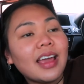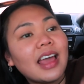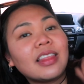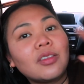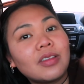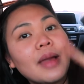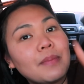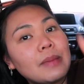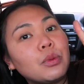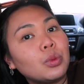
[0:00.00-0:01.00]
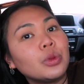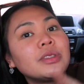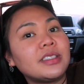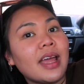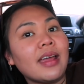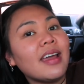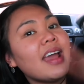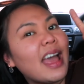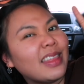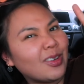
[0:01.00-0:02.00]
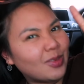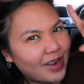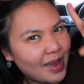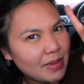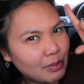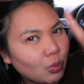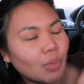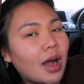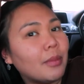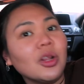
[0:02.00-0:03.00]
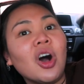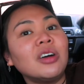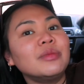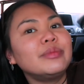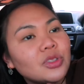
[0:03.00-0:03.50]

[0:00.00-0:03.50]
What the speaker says: And the right people will stay, and the right people will come along.